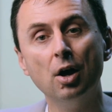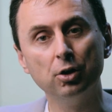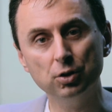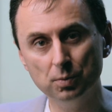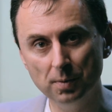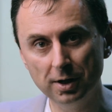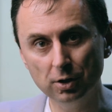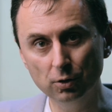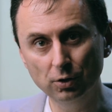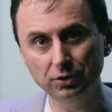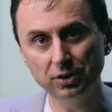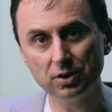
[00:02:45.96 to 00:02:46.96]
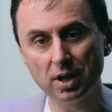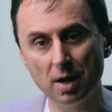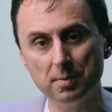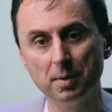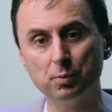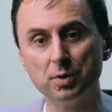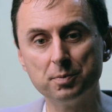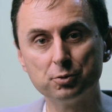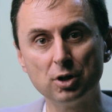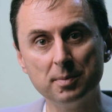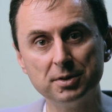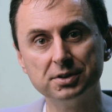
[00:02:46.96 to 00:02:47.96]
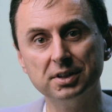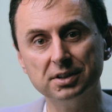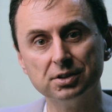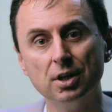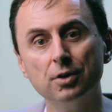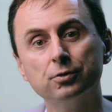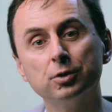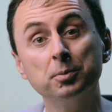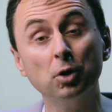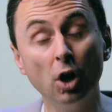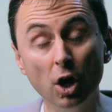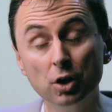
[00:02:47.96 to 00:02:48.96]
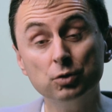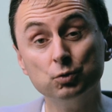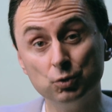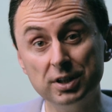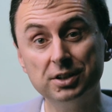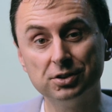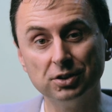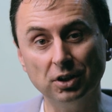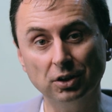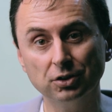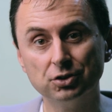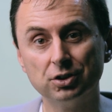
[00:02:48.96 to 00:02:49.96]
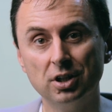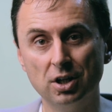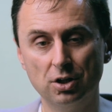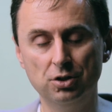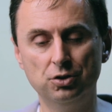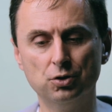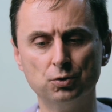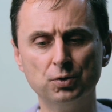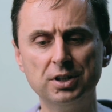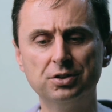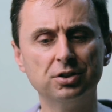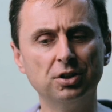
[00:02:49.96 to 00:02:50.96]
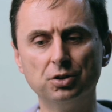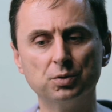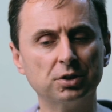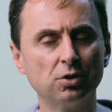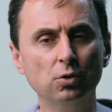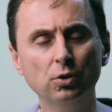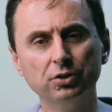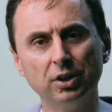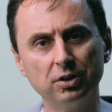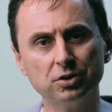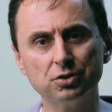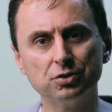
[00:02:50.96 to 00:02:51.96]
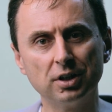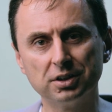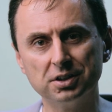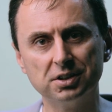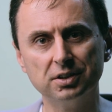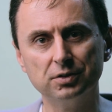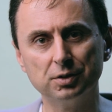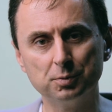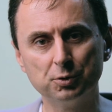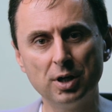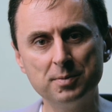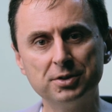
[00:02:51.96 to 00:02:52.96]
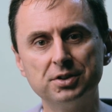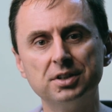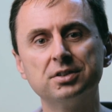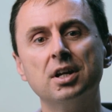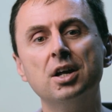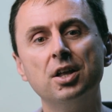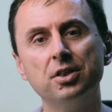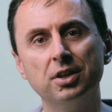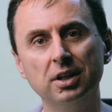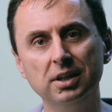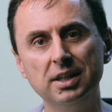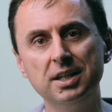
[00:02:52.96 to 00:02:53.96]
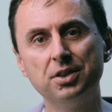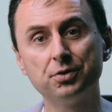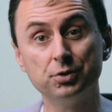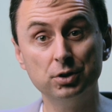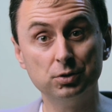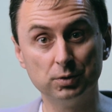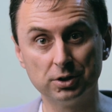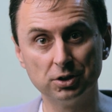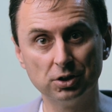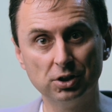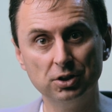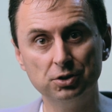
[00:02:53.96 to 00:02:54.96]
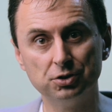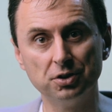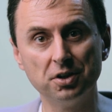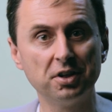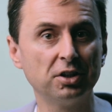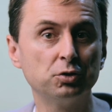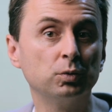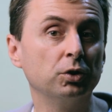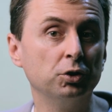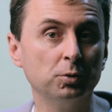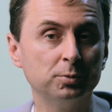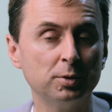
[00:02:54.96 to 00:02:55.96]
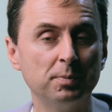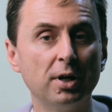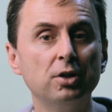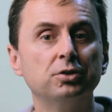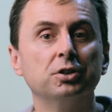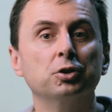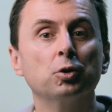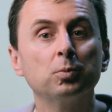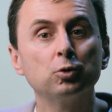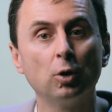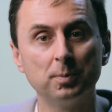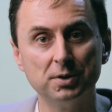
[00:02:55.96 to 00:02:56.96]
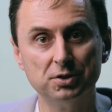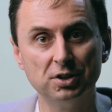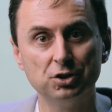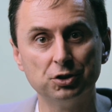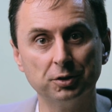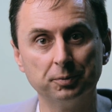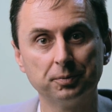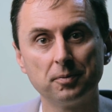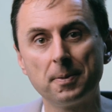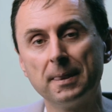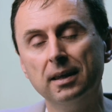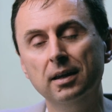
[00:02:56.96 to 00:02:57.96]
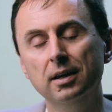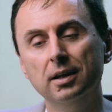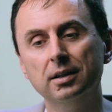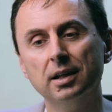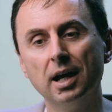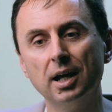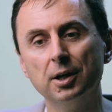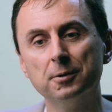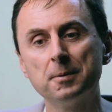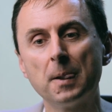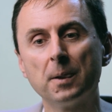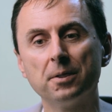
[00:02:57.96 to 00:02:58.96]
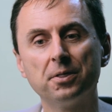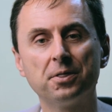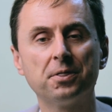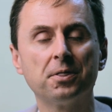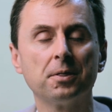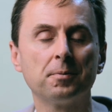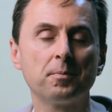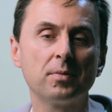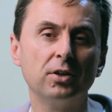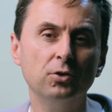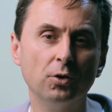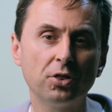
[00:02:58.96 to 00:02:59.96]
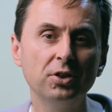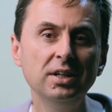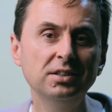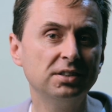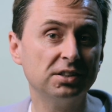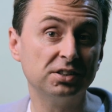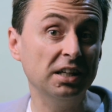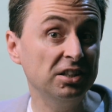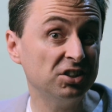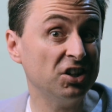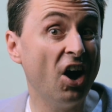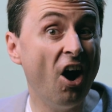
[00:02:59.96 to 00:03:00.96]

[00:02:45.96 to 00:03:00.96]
You might also come up with premises from your own research. And your research would also construct a series of premises that lead through to a conclusion, and that's what you're proposing, your proposition. Now, your thesis is an